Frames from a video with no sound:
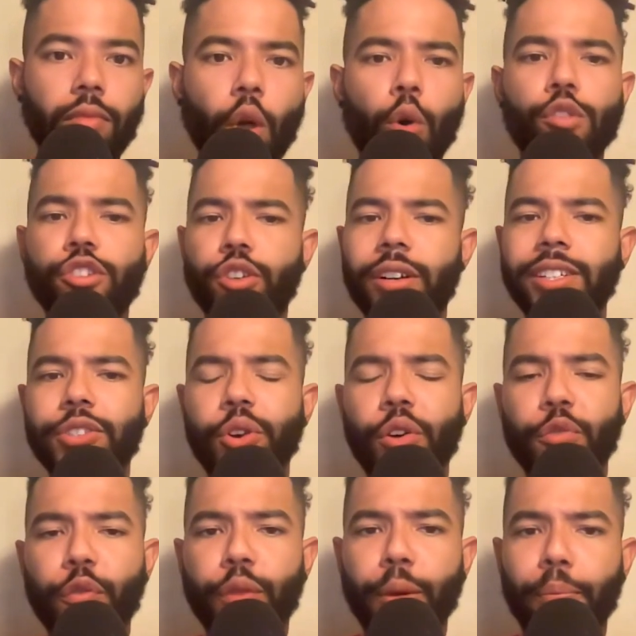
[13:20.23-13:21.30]
Oh, should I
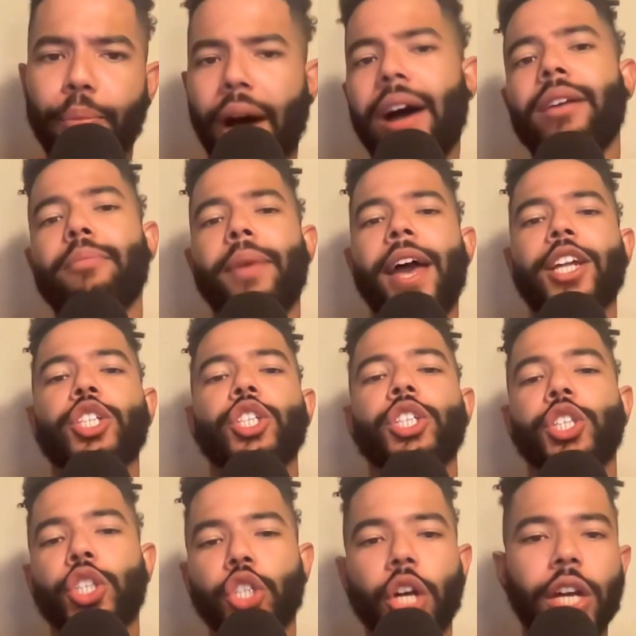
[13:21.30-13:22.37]
start from the bottom, actually?
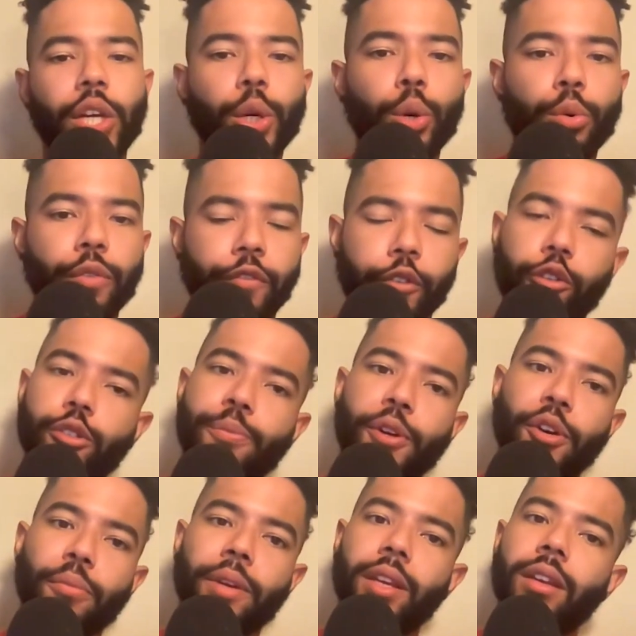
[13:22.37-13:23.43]
Should I do a reverse
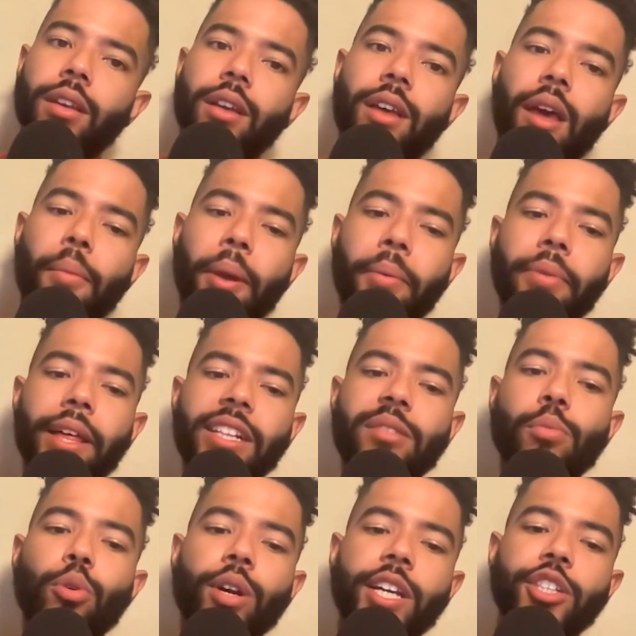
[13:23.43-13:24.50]
pyramid? Maybe that's
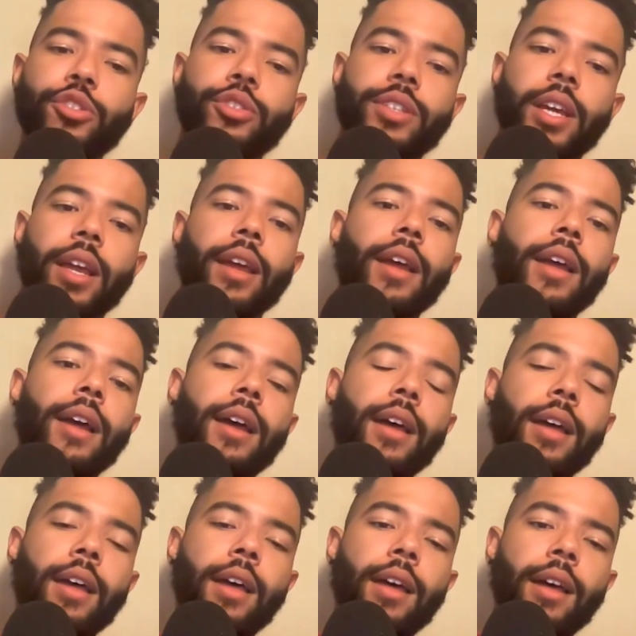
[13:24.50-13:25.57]
more interesting.
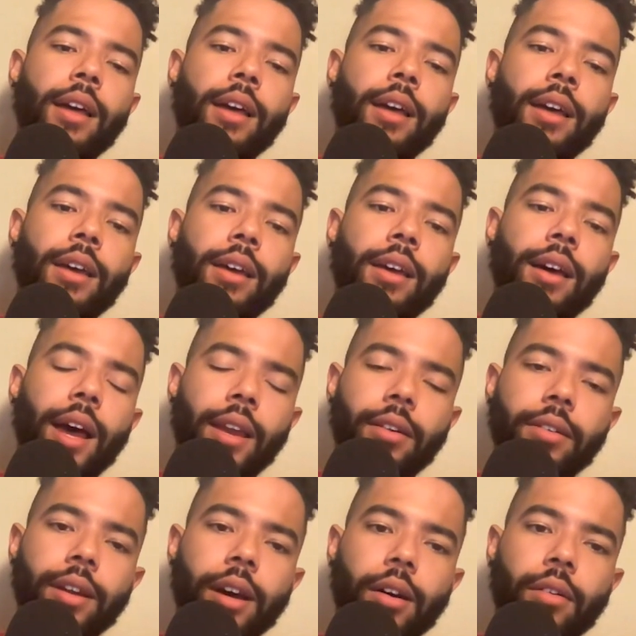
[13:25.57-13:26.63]
I
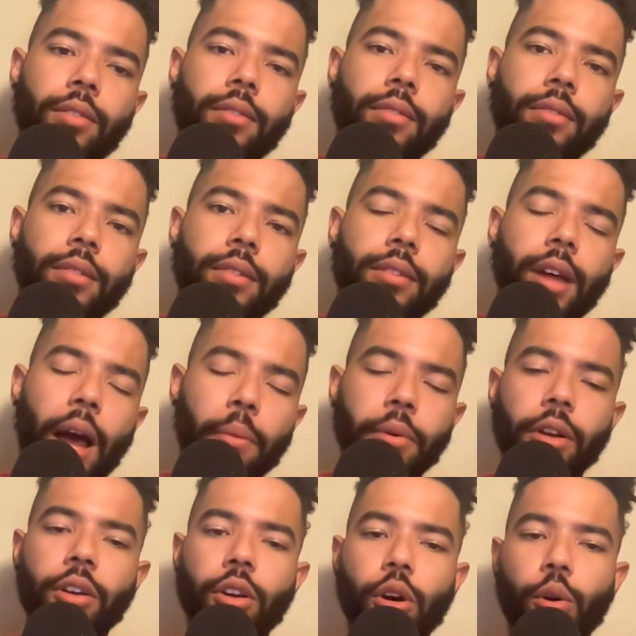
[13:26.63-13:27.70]
don't know. I'm
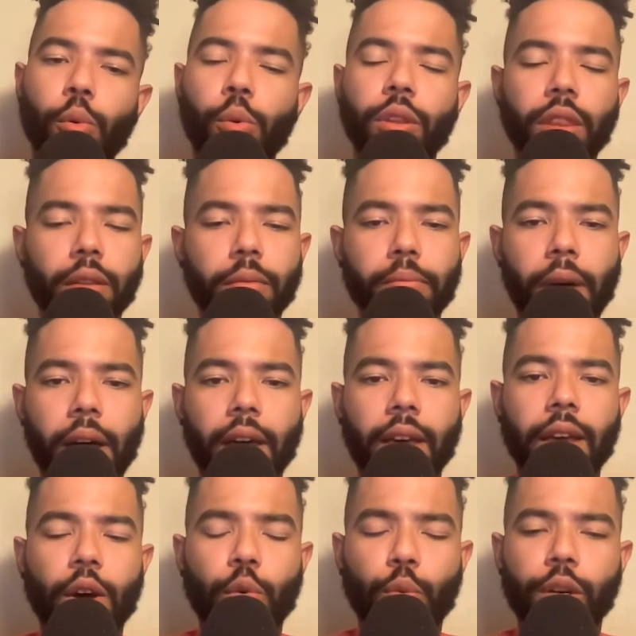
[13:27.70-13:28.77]
going to go with my
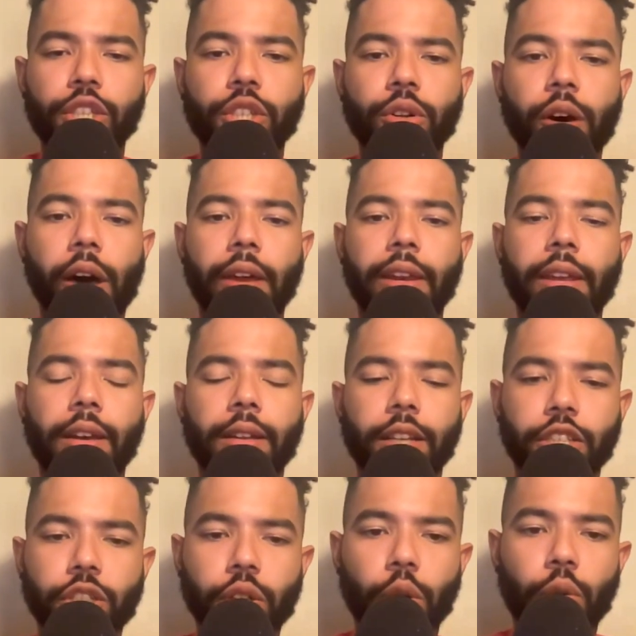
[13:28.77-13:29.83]
original idea.
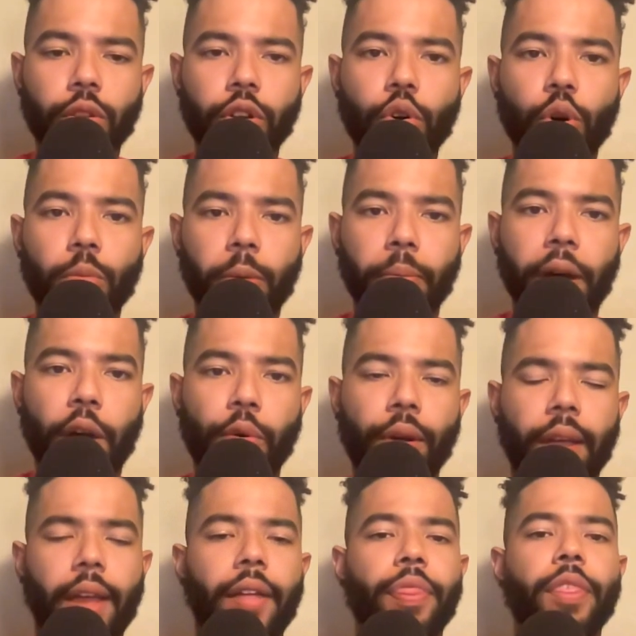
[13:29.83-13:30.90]
Let's just go in the normal power
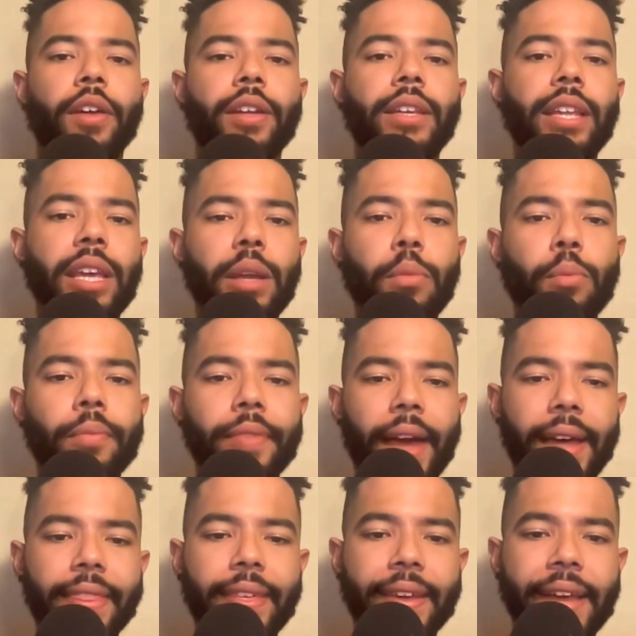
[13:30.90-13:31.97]
ranking. The team that
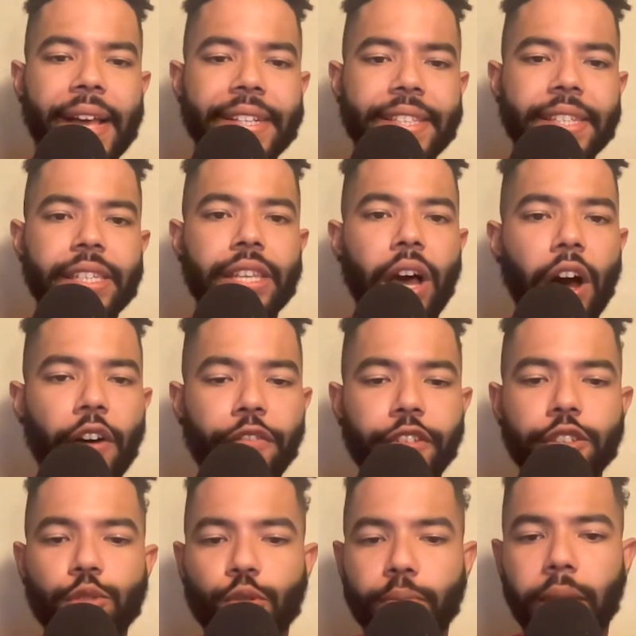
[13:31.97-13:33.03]
I think has the
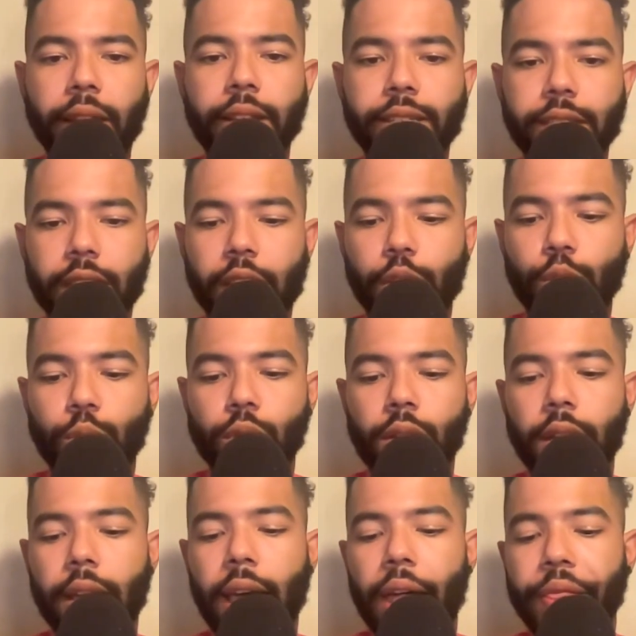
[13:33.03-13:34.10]
toughest remaining schedule
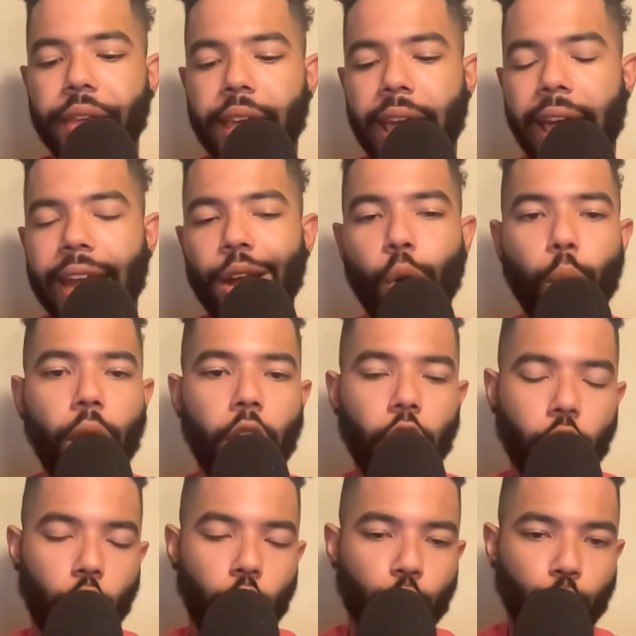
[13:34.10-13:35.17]
in the NL
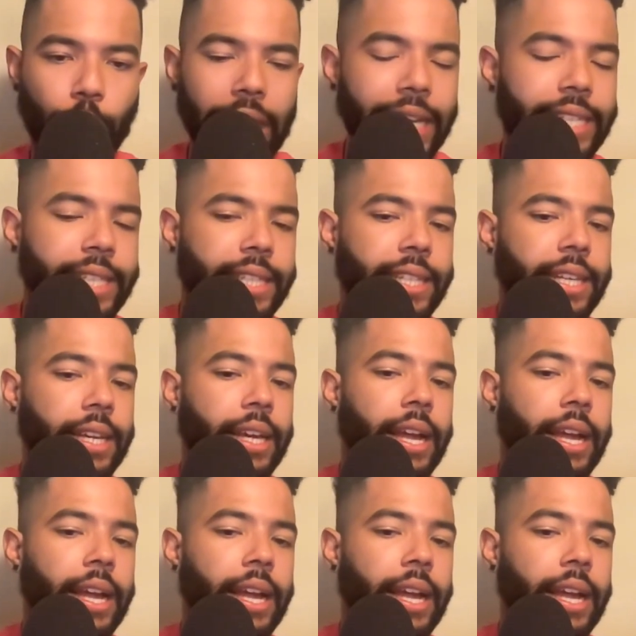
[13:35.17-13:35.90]
wildcard race,